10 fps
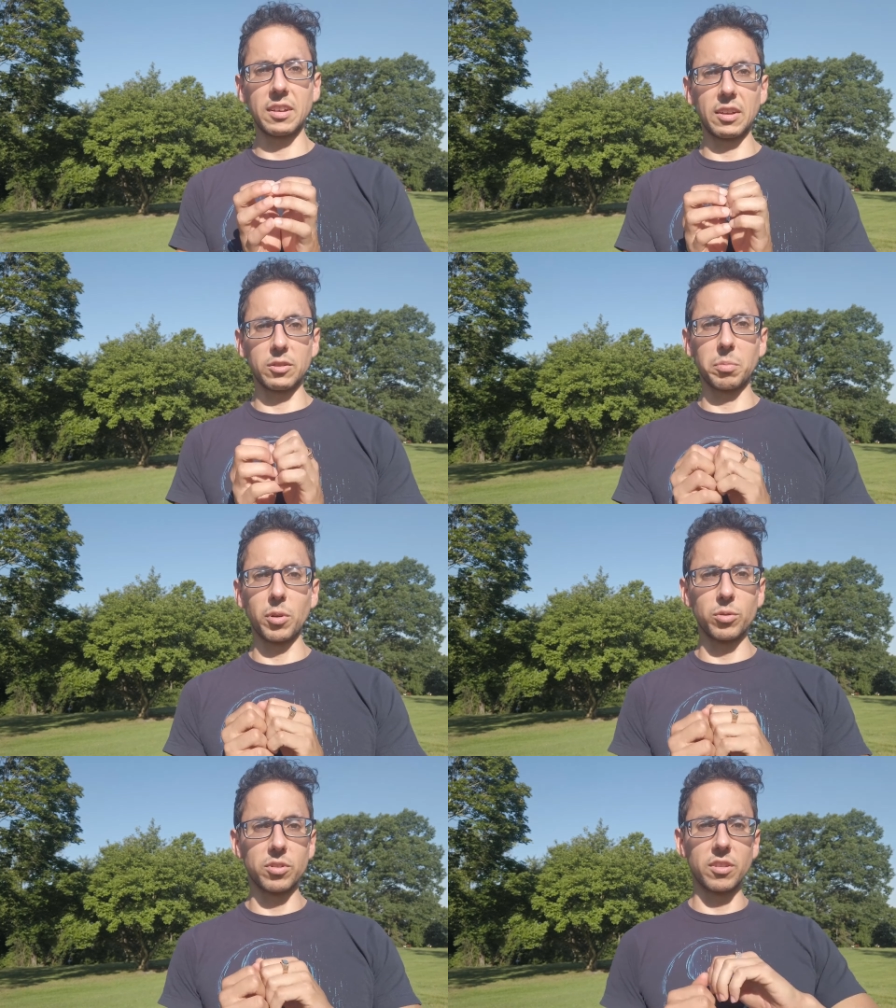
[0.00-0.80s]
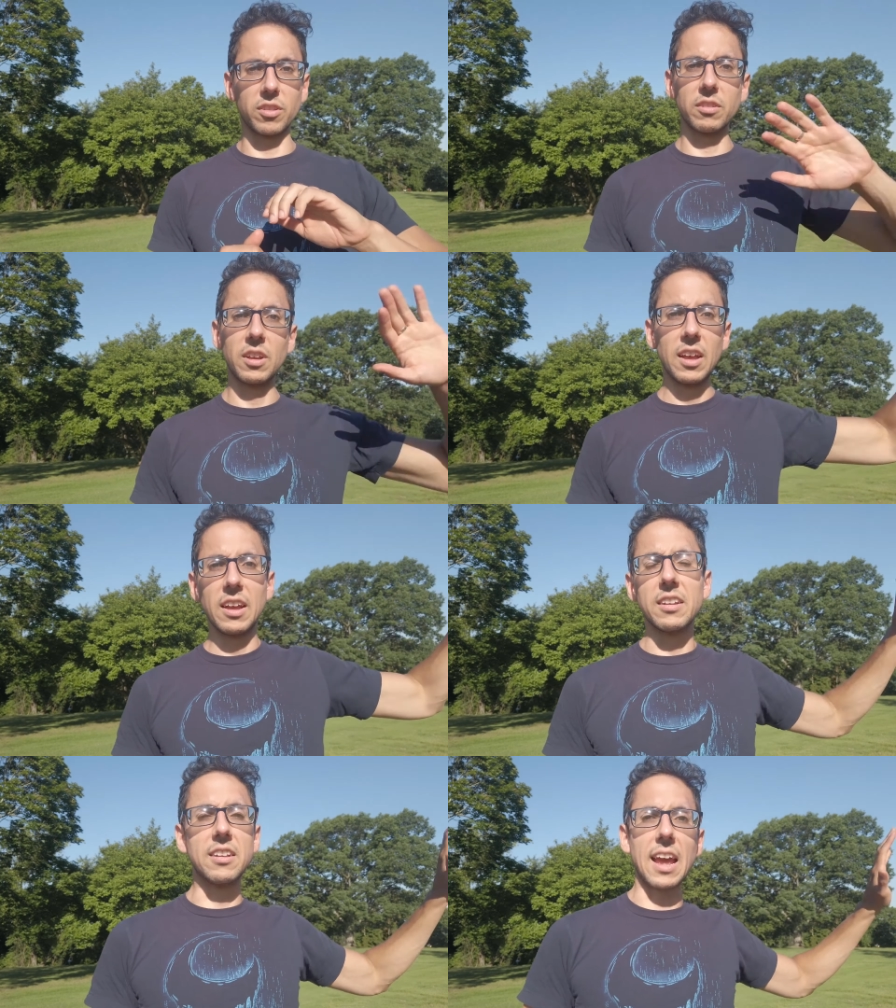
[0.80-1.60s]
as opposed to the
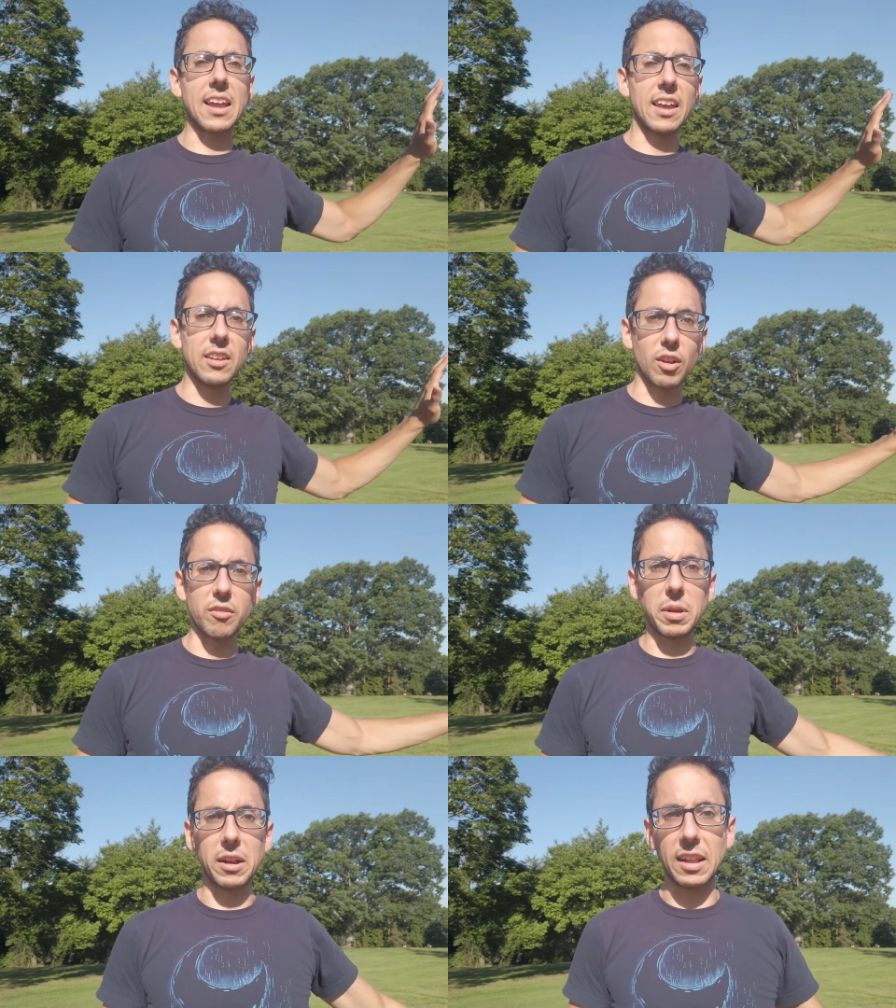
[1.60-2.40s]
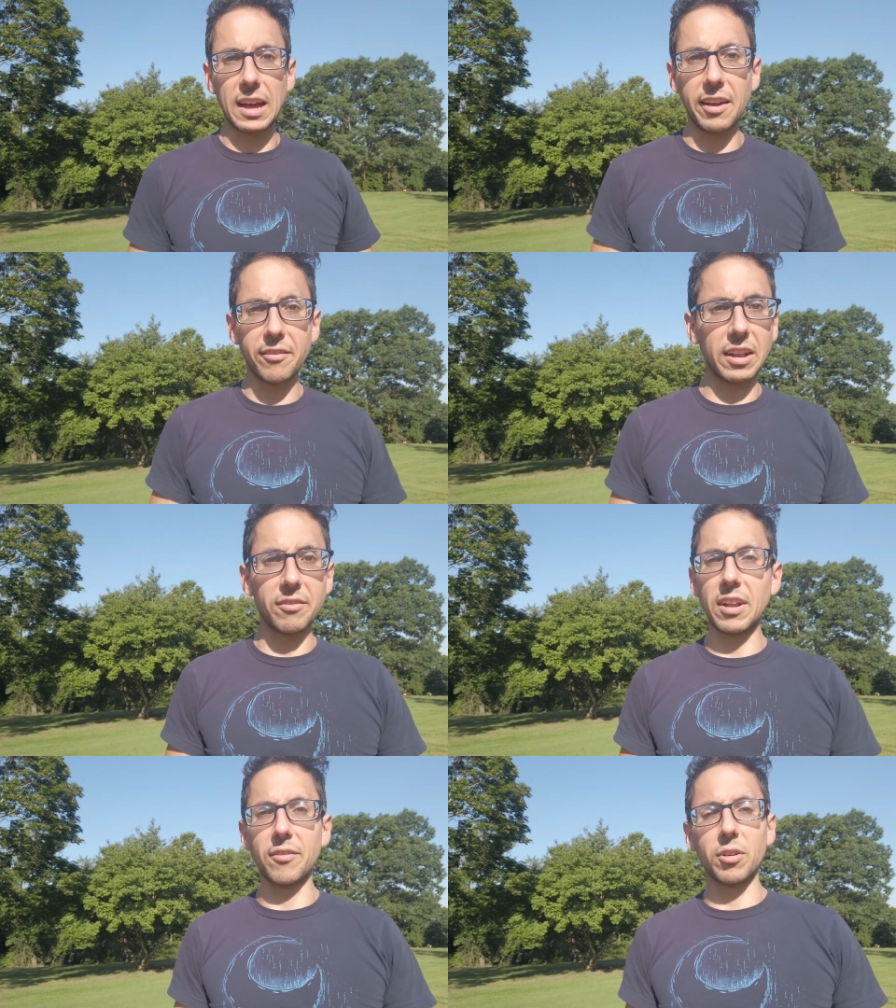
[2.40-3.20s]
decades I've been alive and
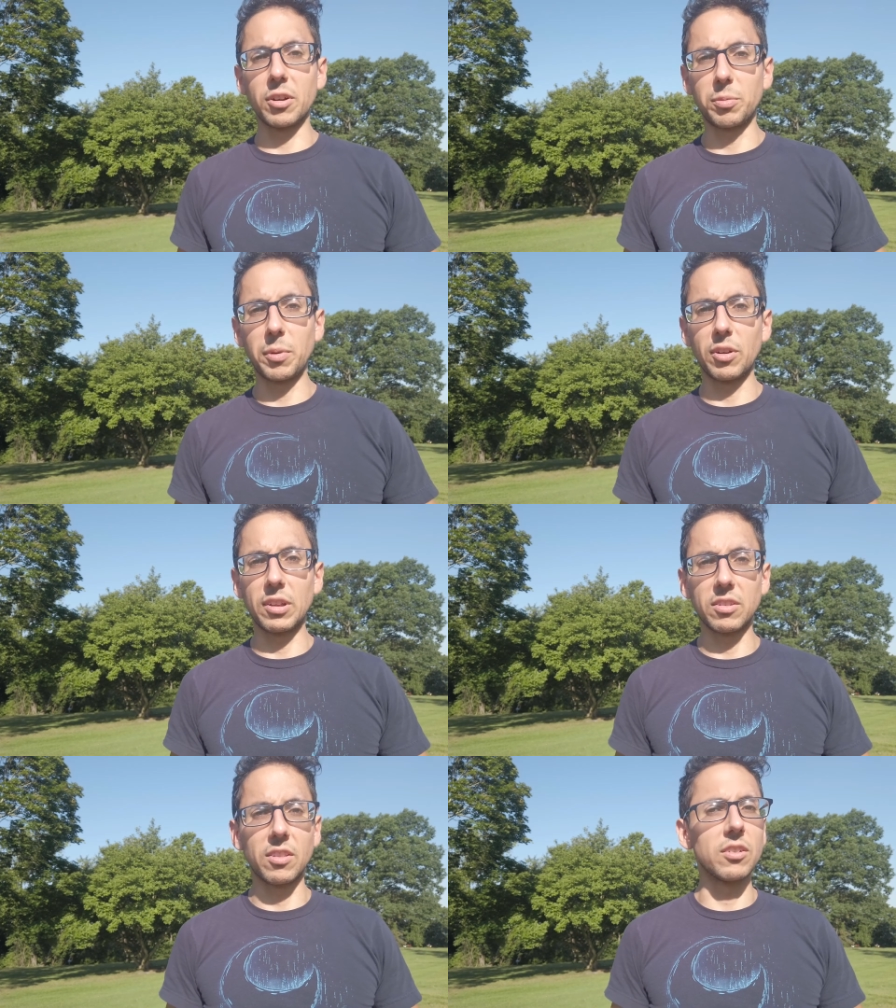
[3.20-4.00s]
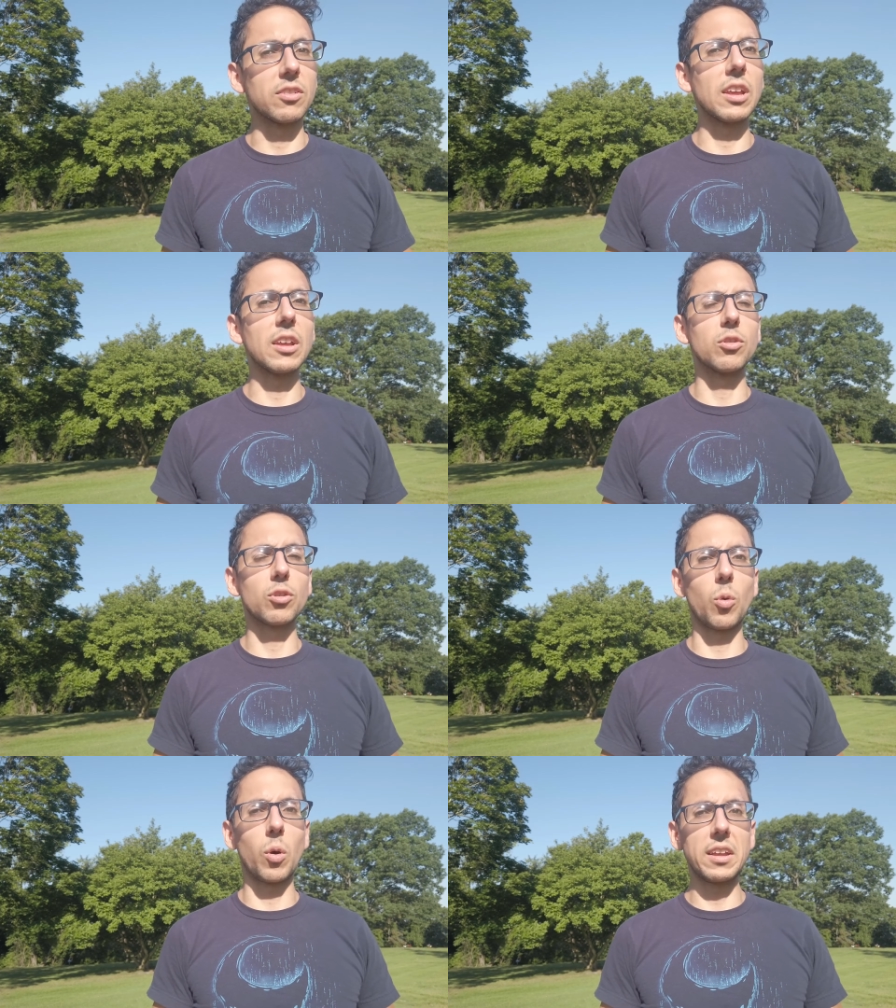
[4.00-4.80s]
have never experienced this, is
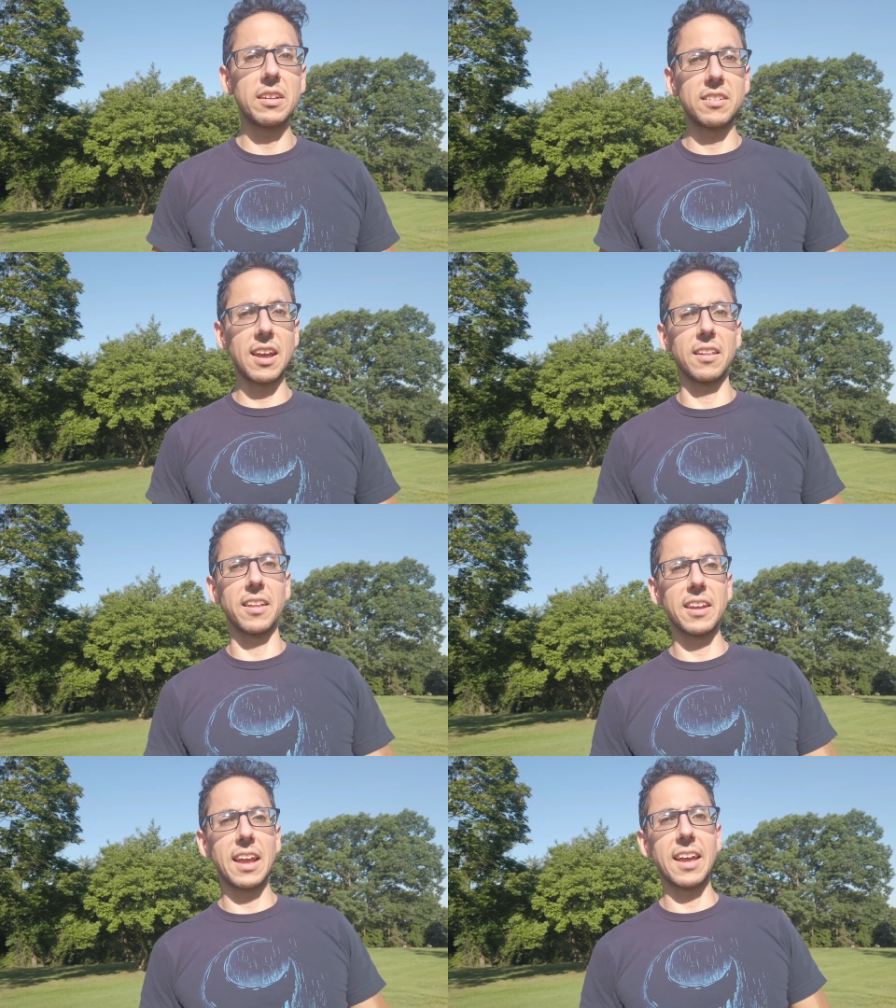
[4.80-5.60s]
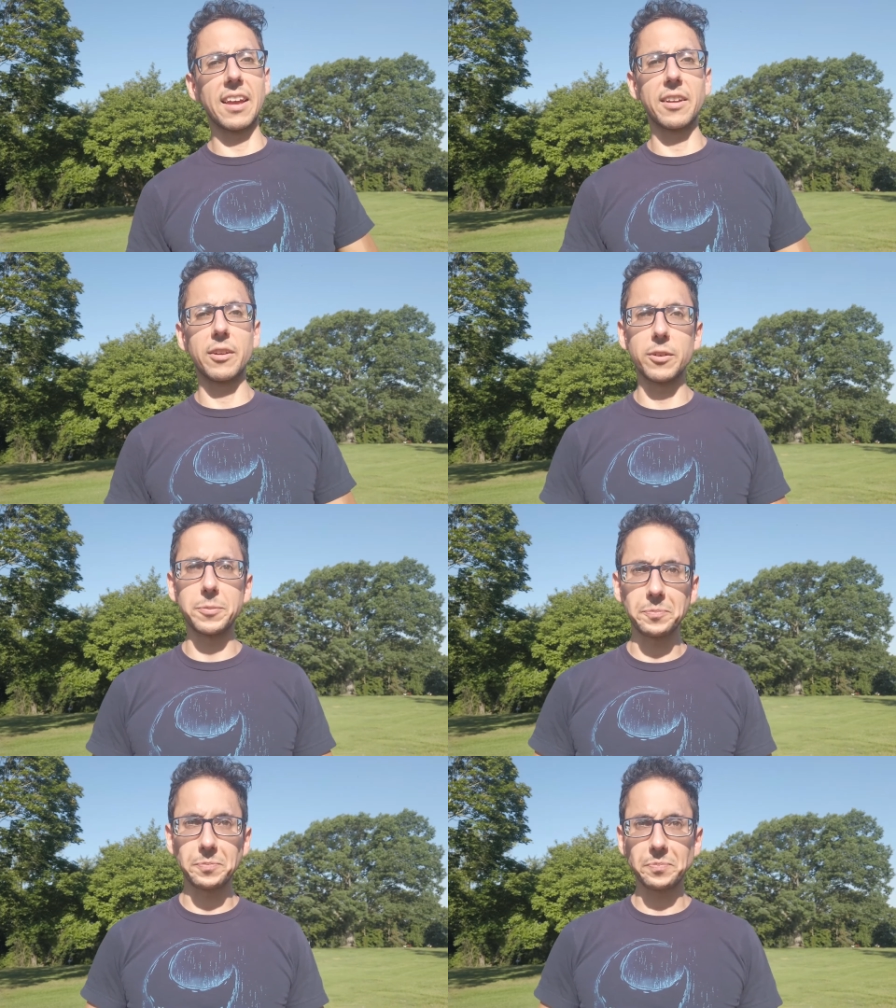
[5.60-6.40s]
quite telling, and
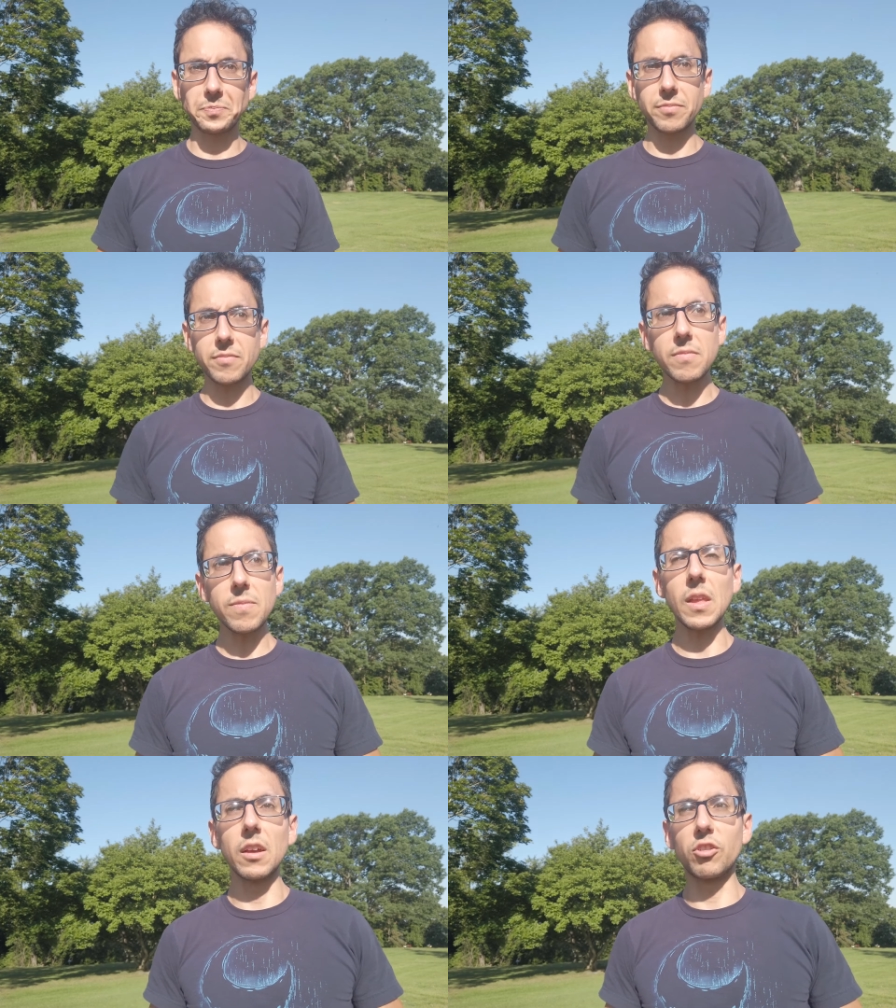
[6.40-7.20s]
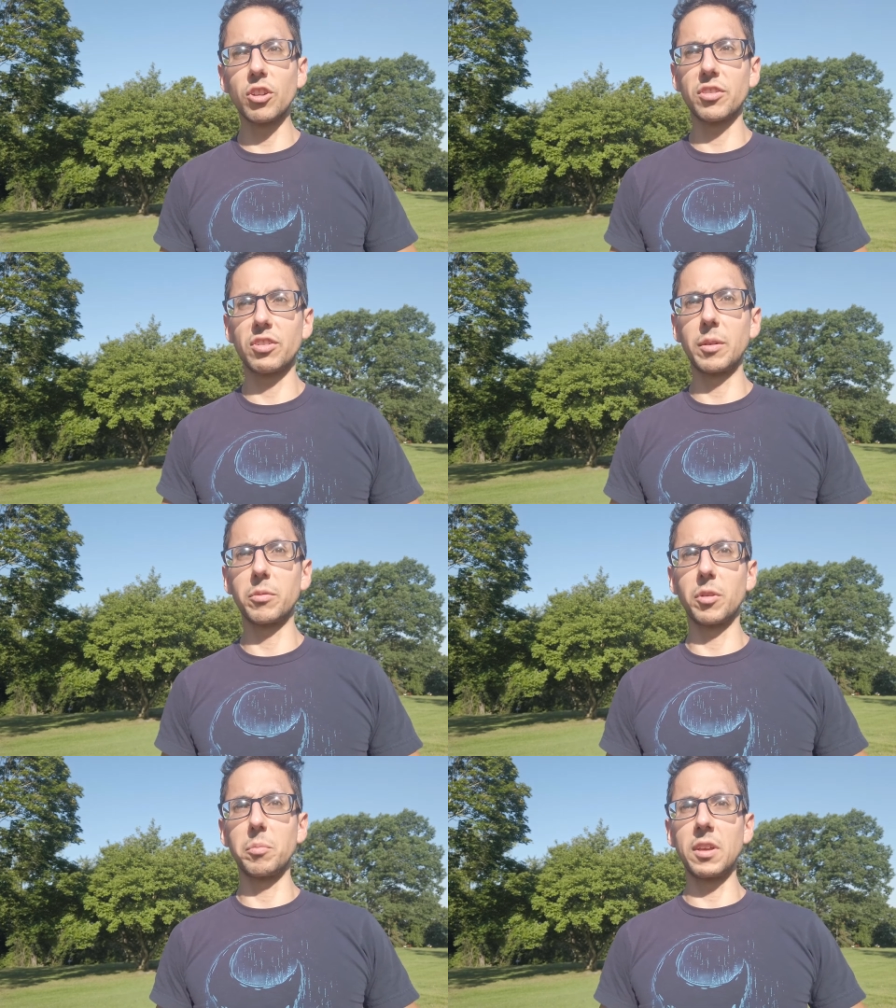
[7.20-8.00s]
it just
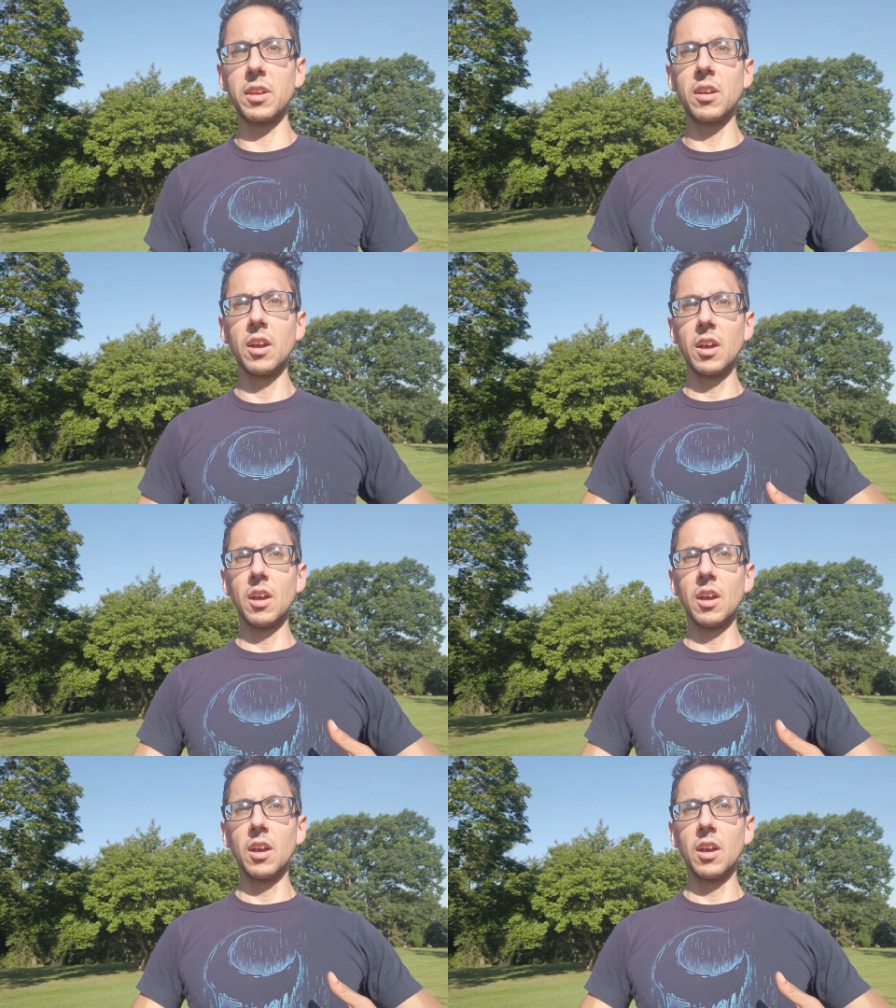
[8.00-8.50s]
seems to be